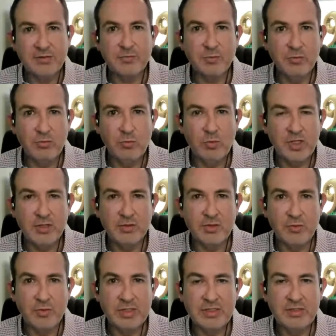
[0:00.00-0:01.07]
through what you're
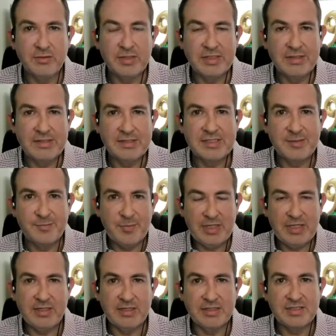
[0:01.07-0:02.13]
going to
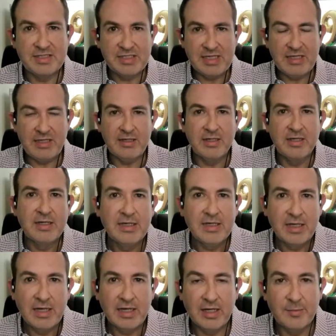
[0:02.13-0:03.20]
anticipate and see
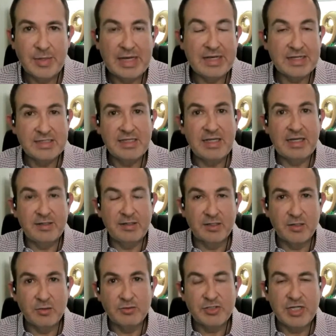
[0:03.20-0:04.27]
as that
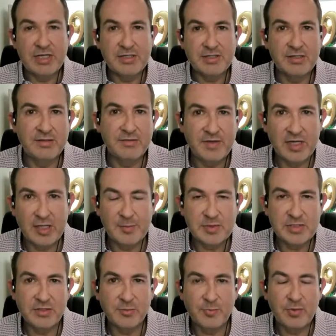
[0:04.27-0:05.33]
negotiation
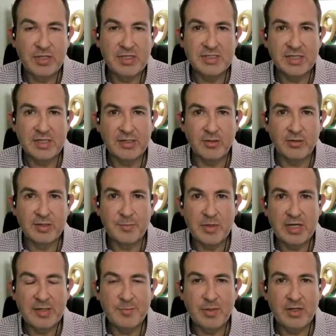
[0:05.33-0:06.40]
develops and you're placing an
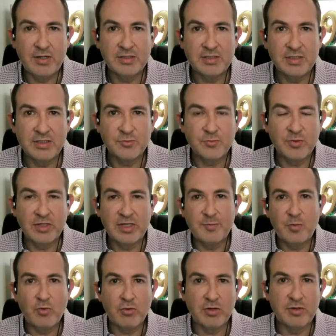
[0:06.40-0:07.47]
RWI policy is really
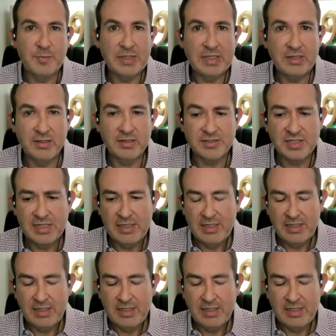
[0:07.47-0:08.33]
important, because